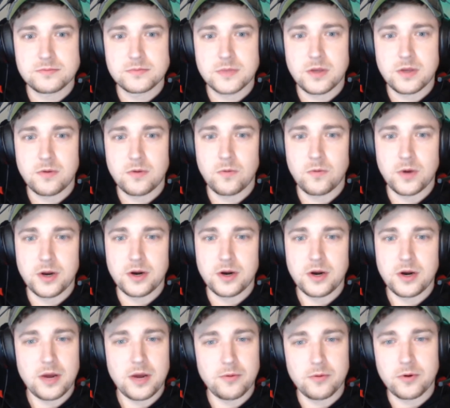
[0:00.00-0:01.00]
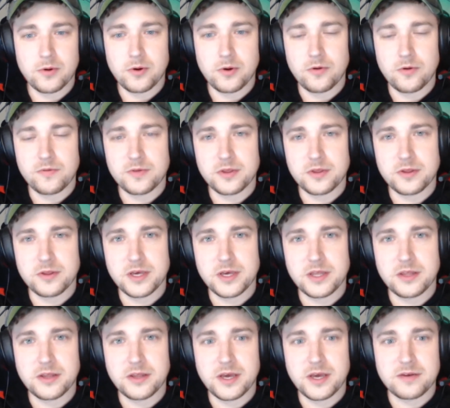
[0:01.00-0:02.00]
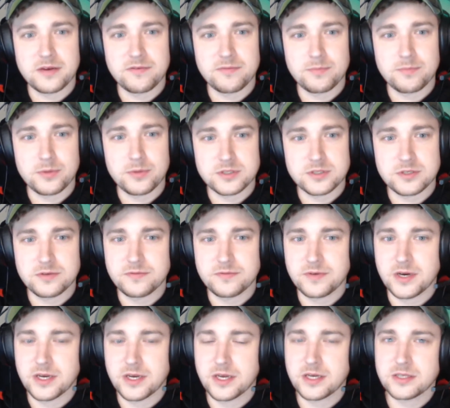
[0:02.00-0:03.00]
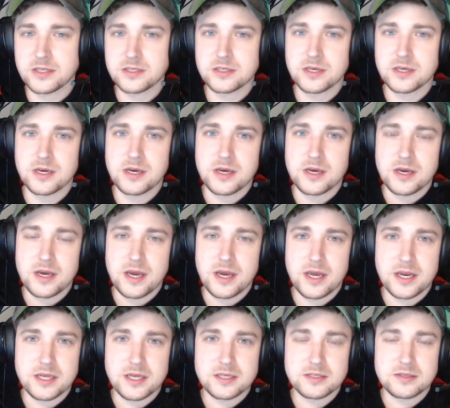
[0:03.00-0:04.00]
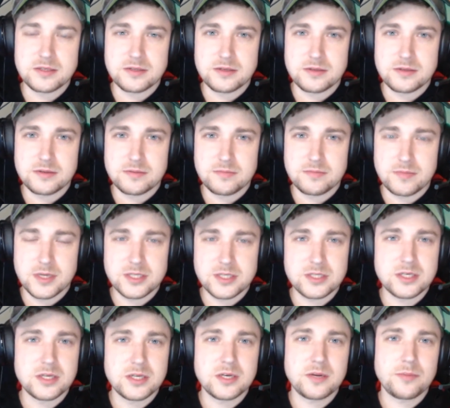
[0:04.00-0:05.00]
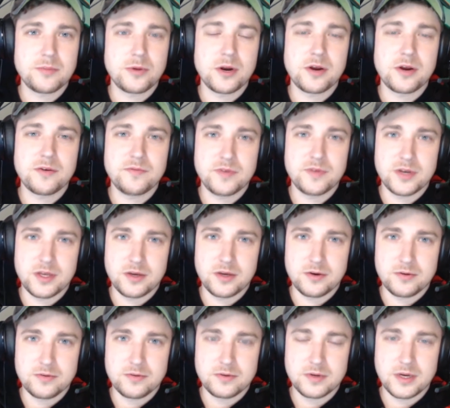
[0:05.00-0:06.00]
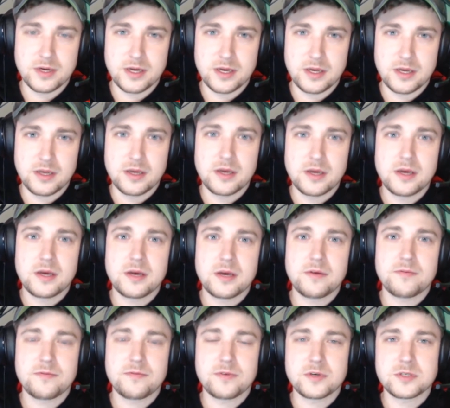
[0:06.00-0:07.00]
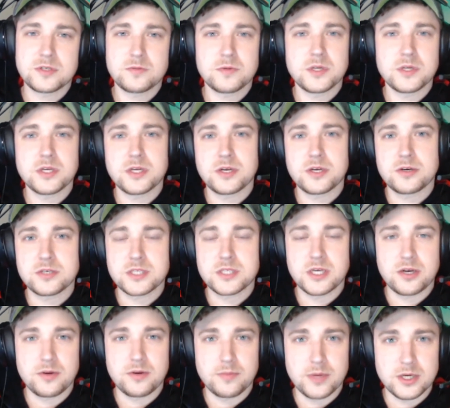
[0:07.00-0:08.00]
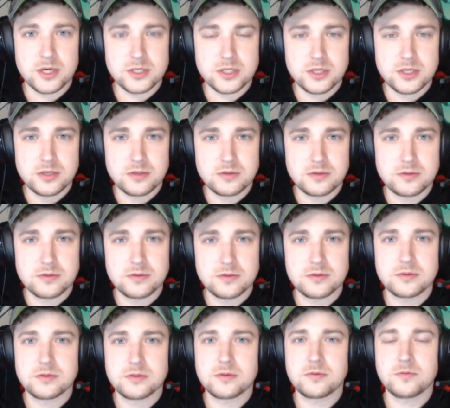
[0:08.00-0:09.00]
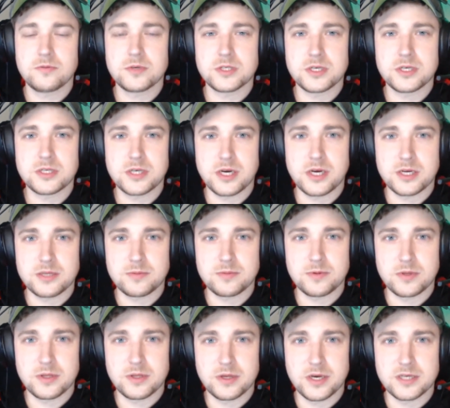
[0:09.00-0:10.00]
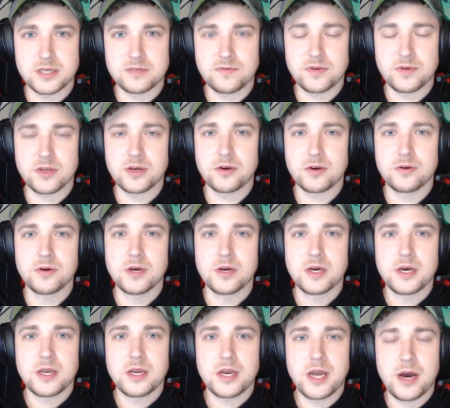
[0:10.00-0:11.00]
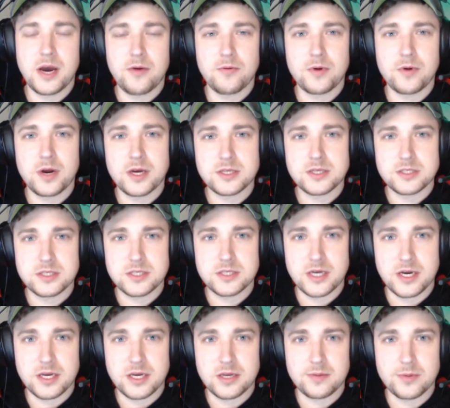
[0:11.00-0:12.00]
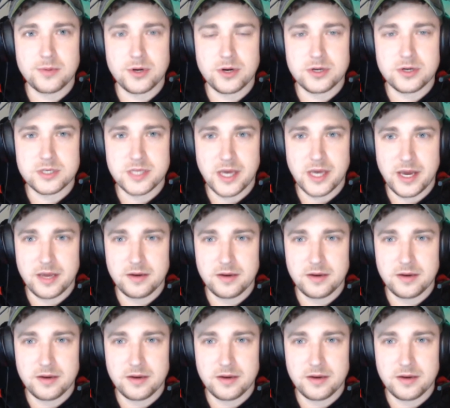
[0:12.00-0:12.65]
where I will go over the lay of the land of personal finance, and as mentioned in a prior video, first we need to understand our budget, which I talked about in the last video. Now we're on to talking about our debt.